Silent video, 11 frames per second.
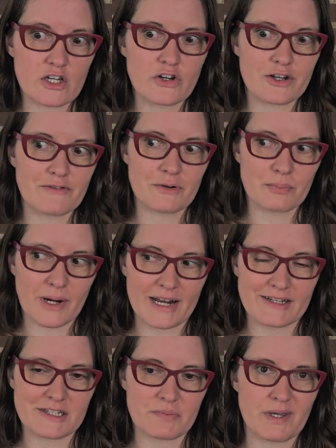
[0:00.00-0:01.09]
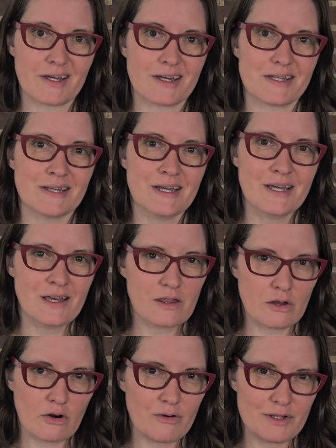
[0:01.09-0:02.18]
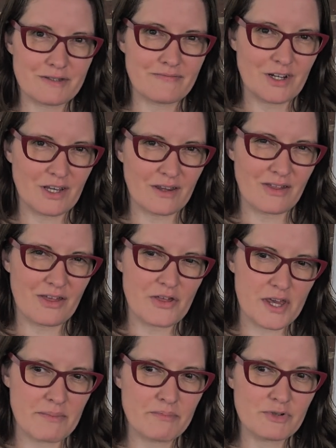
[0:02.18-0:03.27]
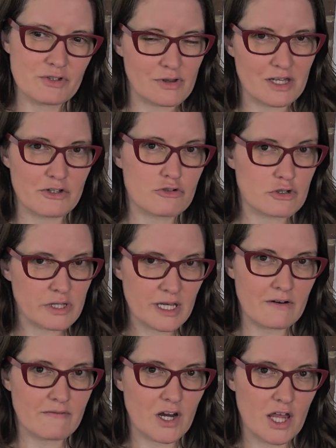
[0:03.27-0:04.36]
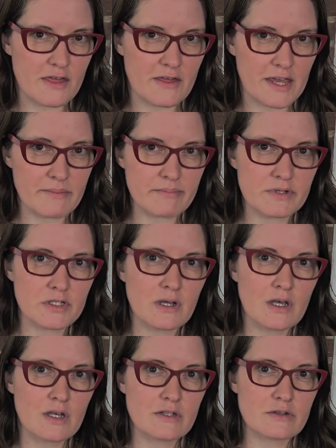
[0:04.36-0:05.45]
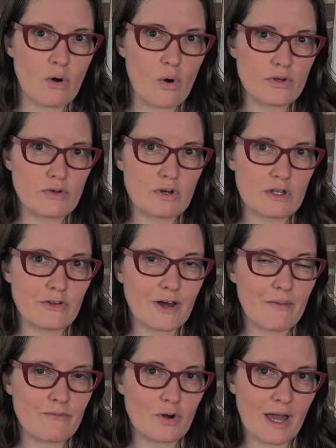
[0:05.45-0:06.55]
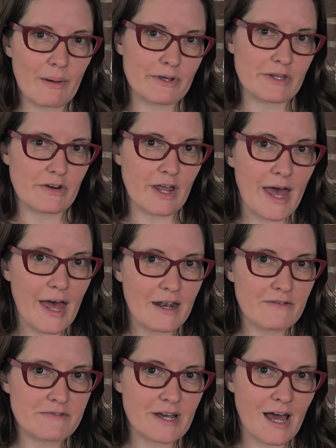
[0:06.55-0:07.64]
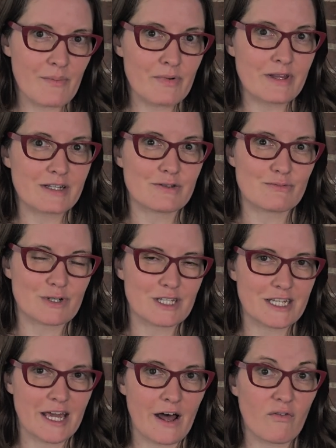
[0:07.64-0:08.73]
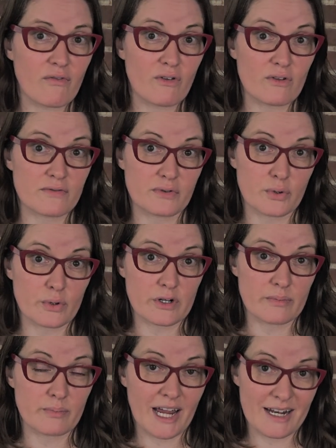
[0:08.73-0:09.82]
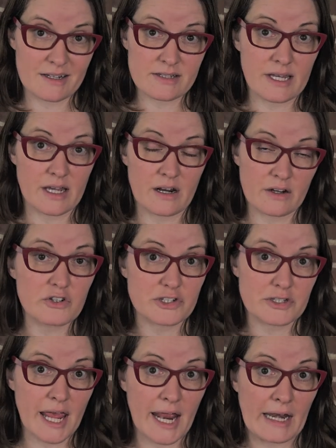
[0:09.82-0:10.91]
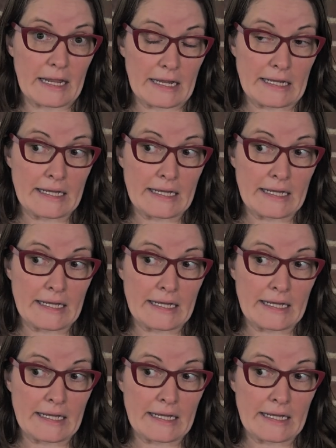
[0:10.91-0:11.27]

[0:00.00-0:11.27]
good for practice because they're always very themed, or they usually are very themed. So you can look up vocabulary ahead of time, and that's really helpful for practicing and understanding,